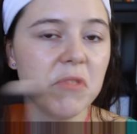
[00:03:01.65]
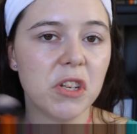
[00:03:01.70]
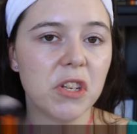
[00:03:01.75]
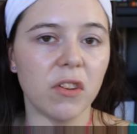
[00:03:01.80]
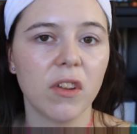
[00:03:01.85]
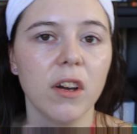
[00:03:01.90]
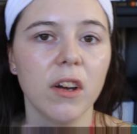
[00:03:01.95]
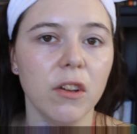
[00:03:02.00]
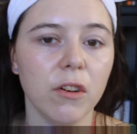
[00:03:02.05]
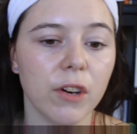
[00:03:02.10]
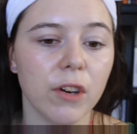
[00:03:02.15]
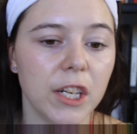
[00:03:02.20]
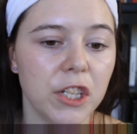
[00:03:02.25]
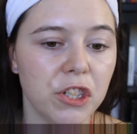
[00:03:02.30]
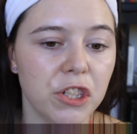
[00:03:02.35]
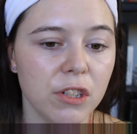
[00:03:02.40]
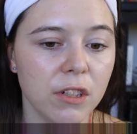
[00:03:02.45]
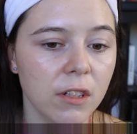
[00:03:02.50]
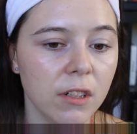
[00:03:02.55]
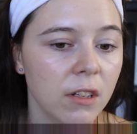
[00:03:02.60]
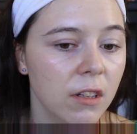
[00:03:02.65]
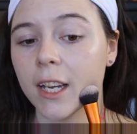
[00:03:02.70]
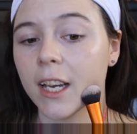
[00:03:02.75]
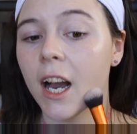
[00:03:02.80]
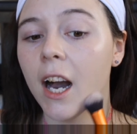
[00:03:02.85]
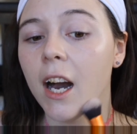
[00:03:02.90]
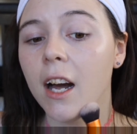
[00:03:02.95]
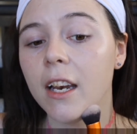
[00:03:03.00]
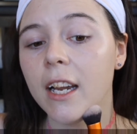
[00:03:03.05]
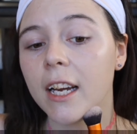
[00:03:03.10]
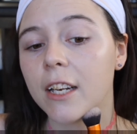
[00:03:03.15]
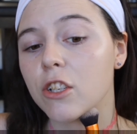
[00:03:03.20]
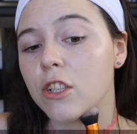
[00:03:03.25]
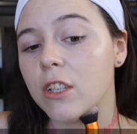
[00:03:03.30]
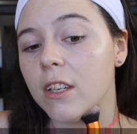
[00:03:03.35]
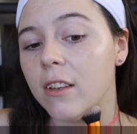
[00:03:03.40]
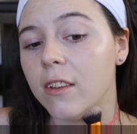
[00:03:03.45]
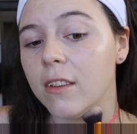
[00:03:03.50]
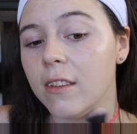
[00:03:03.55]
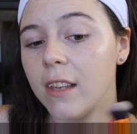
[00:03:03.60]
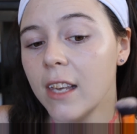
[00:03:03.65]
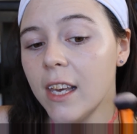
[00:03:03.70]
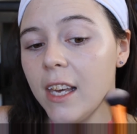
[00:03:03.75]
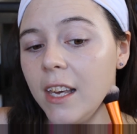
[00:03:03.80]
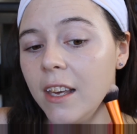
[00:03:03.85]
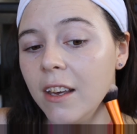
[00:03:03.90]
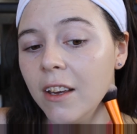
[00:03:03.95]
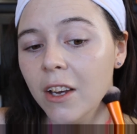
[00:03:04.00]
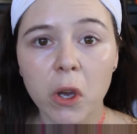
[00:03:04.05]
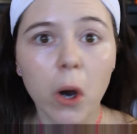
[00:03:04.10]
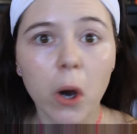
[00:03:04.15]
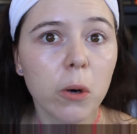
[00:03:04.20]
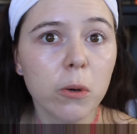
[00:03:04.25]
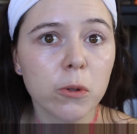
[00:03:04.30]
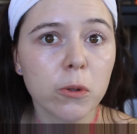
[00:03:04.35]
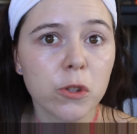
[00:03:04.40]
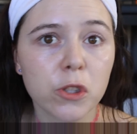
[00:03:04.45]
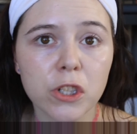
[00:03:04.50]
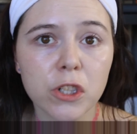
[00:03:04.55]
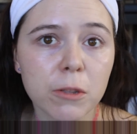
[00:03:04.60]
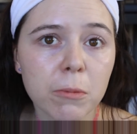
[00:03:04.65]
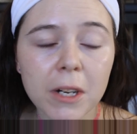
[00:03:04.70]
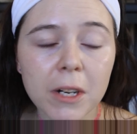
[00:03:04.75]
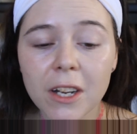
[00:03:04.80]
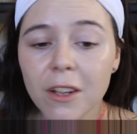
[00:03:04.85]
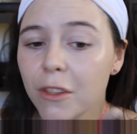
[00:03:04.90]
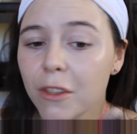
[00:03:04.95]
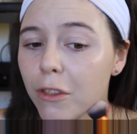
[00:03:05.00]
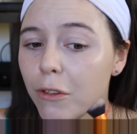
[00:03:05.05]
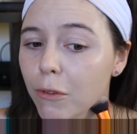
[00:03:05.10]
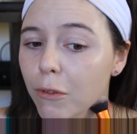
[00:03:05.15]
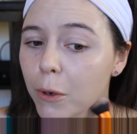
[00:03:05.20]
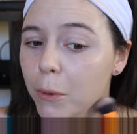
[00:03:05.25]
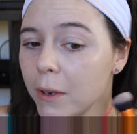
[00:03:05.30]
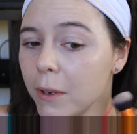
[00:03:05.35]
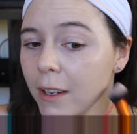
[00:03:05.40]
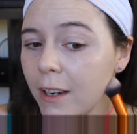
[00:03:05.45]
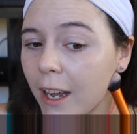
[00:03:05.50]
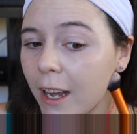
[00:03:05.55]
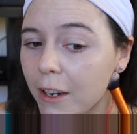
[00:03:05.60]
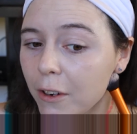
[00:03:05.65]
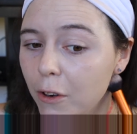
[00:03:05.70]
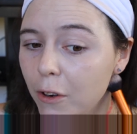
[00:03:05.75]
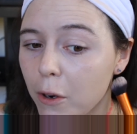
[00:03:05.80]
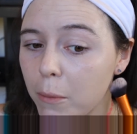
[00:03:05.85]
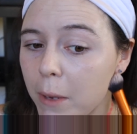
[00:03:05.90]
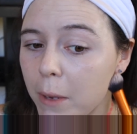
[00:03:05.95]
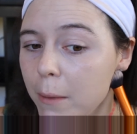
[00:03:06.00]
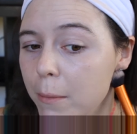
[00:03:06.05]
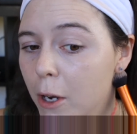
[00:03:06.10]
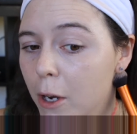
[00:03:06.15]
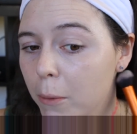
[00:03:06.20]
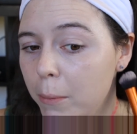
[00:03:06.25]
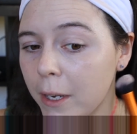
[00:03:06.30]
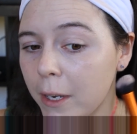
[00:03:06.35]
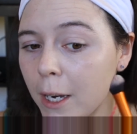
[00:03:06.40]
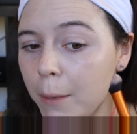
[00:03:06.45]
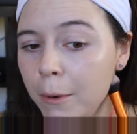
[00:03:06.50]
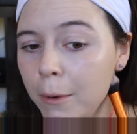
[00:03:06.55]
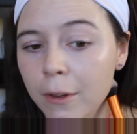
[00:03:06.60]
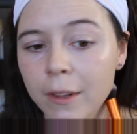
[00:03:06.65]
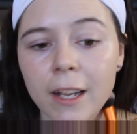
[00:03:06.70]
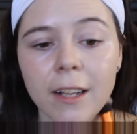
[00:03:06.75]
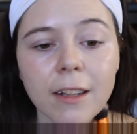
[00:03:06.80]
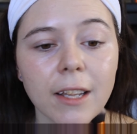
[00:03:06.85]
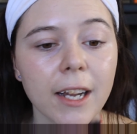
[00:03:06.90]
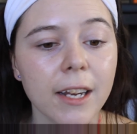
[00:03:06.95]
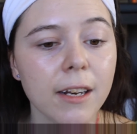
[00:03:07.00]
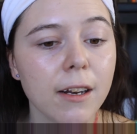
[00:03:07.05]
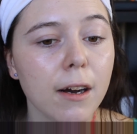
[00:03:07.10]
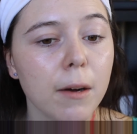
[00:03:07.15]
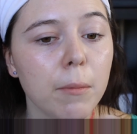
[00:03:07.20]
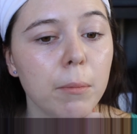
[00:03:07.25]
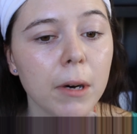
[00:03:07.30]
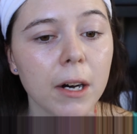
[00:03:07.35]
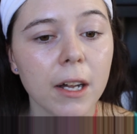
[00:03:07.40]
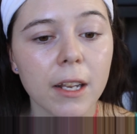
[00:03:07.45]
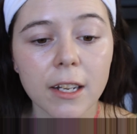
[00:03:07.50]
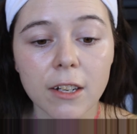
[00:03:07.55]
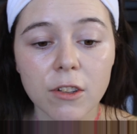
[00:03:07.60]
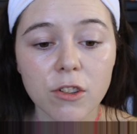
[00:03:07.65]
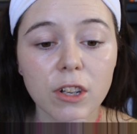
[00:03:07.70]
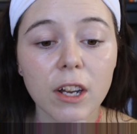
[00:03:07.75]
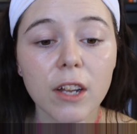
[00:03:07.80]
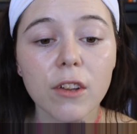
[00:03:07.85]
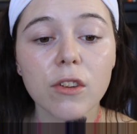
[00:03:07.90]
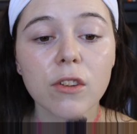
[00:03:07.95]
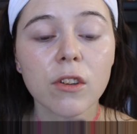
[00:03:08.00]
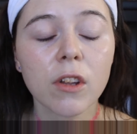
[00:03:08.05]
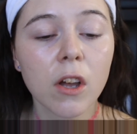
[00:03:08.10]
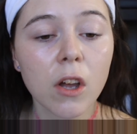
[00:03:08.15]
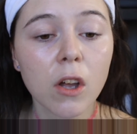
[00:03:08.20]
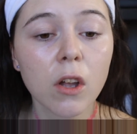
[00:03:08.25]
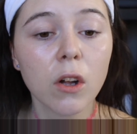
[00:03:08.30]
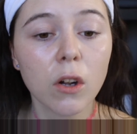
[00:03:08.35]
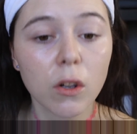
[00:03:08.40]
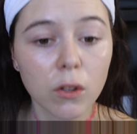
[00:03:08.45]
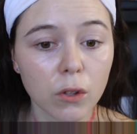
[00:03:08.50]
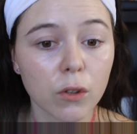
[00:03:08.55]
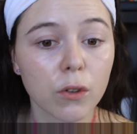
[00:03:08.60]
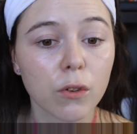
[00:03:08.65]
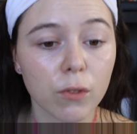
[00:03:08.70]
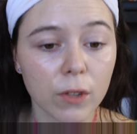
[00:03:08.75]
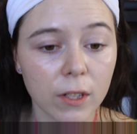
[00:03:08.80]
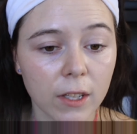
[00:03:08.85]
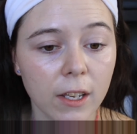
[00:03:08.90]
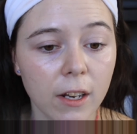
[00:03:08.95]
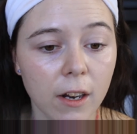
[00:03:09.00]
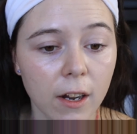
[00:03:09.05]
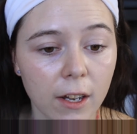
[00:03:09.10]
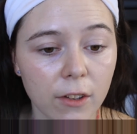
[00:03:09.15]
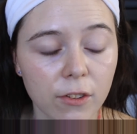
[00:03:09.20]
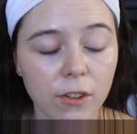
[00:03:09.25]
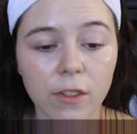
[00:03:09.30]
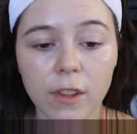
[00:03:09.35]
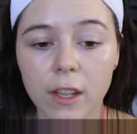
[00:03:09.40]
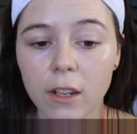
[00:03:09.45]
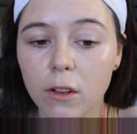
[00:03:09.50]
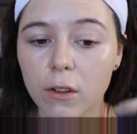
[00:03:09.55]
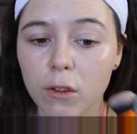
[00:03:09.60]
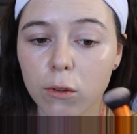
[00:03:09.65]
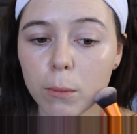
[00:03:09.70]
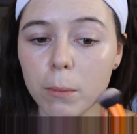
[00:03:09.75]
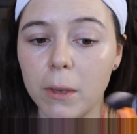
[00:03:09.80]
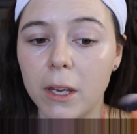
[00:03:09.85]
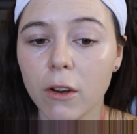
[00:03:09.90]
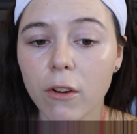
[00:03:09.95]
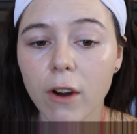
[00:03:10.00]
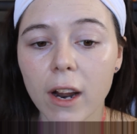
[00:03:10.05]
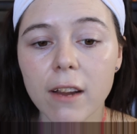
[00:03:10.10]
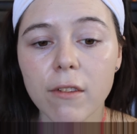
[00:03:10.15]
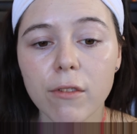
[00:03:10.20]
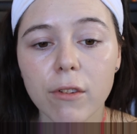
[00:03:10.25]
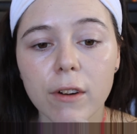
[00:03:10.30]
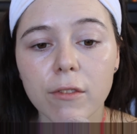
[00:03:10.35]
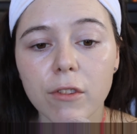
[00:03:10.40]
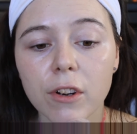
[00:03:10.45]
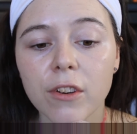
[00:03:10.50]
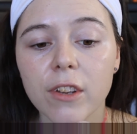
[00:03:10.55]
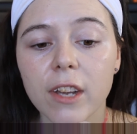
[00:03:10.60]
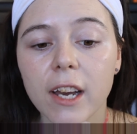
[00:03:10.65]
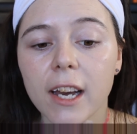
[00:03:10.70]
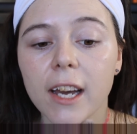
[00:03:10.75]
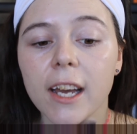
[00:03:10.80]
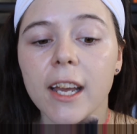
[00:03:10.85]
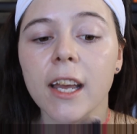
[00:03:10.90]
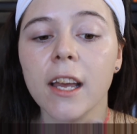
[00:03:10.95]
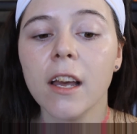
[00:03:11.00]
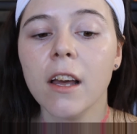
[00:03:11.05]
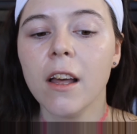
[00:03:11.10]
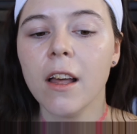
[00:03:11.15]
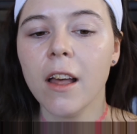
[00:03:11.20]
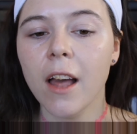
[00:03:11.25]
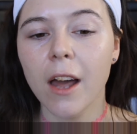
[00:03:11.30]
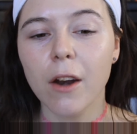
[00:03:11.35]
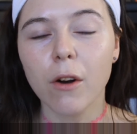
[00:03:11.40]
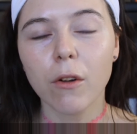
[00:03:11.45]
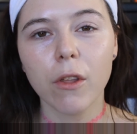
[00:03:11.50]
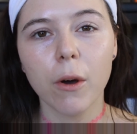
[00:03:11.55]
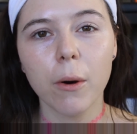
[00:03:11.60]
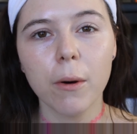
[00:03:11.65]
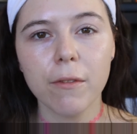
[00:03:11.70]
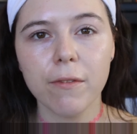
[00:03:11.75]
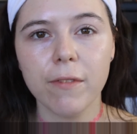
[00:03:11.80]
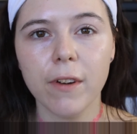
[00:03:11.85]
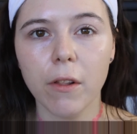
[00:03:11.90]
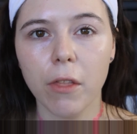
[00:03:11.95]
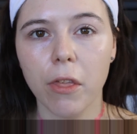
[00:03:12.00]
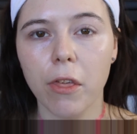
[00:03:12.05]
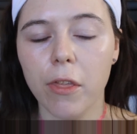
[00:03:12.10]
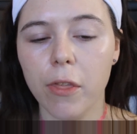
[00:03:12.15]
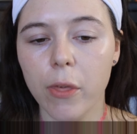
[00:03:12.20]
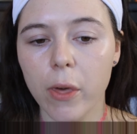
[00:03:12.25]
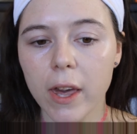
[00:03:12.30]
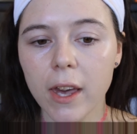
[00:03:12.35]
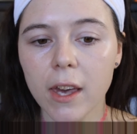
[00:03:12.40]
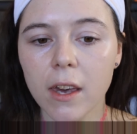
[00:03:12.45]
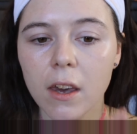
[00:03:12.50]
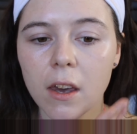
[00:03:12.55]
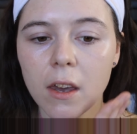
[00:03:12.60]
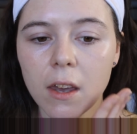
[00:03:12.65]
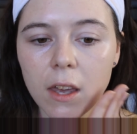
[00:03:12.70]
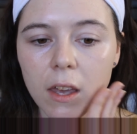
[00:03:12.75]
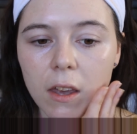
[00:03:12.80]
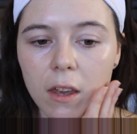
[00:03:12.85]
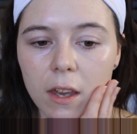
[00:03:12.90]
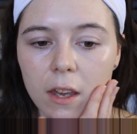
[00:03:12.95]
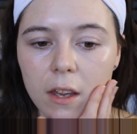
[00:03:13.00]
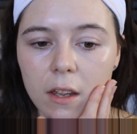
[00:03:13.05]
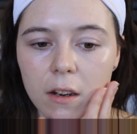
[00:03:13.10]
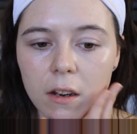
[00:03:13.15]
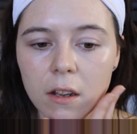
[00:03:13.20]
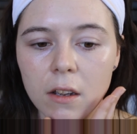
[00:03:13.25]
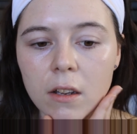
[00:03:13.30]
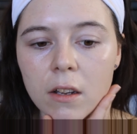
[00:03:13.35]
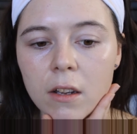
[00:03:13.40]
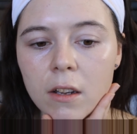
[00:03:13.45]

discoloration. I can't actually see gold shimmer through it. I don't know, maybe I'll pick up on that later, but it does look really nice. I think this would be great for every day. And although it felt thick, it